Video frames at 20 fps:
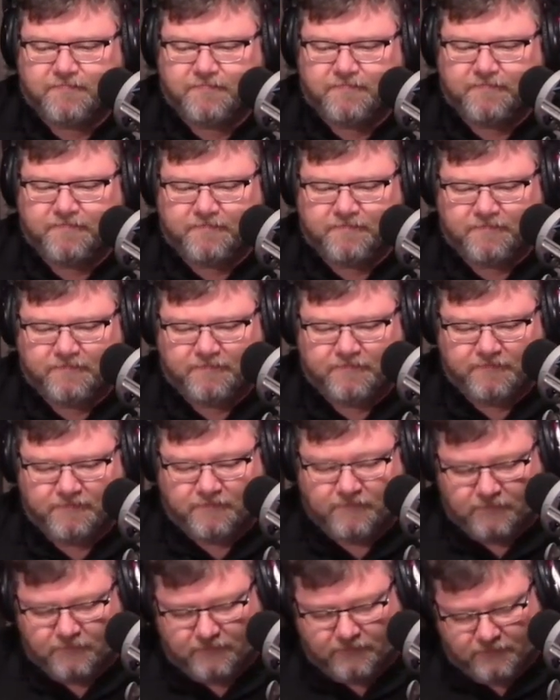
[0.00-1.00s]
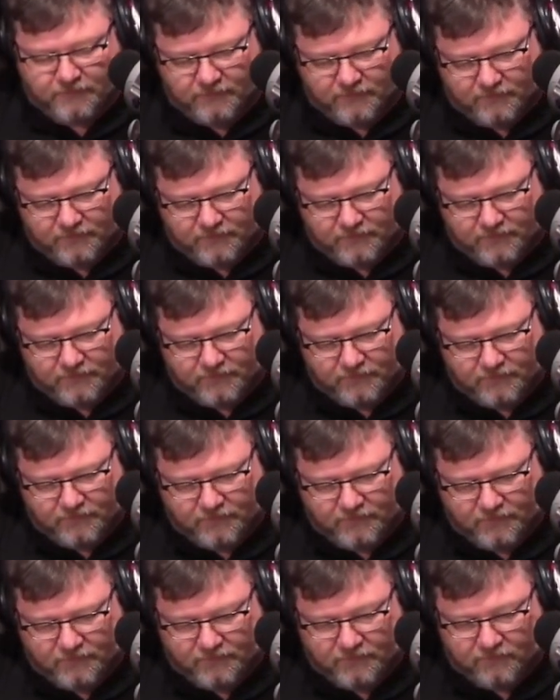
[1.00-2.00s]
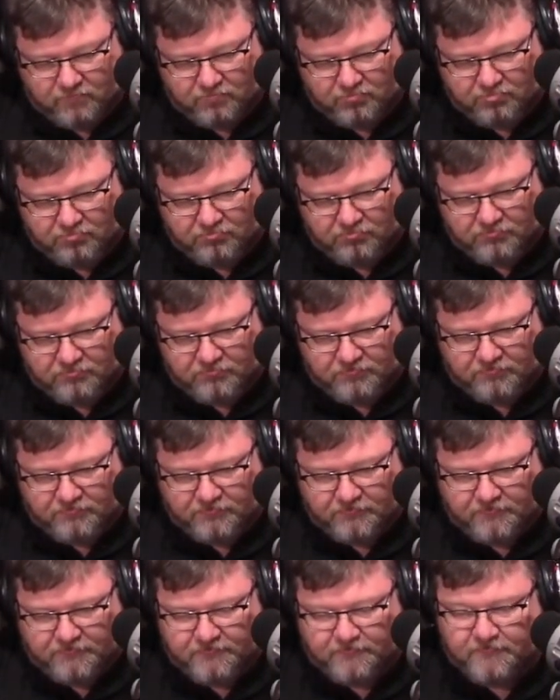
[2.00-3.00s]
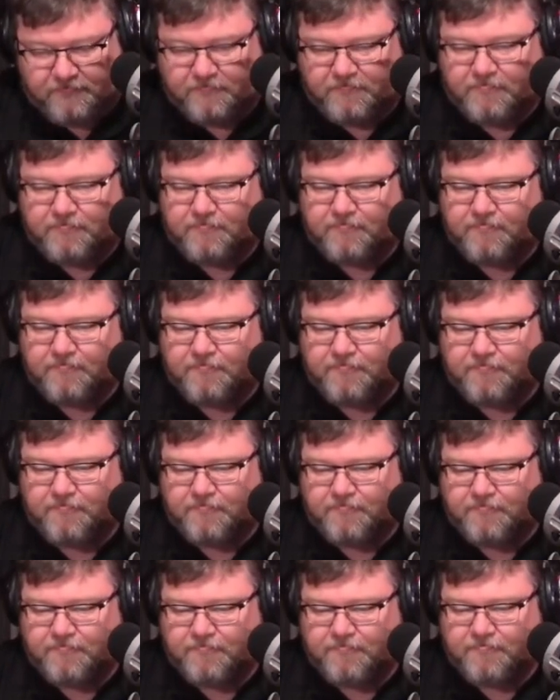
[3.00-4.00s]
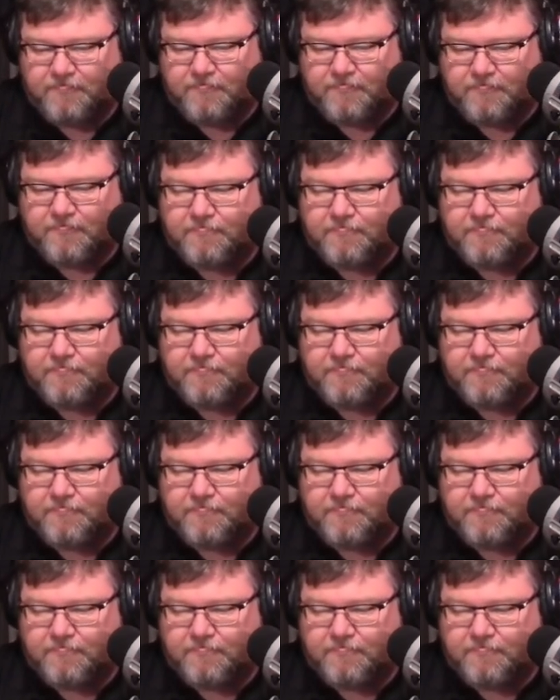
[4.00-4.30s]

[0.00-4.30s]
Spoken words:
No words are spoken by the person on screen.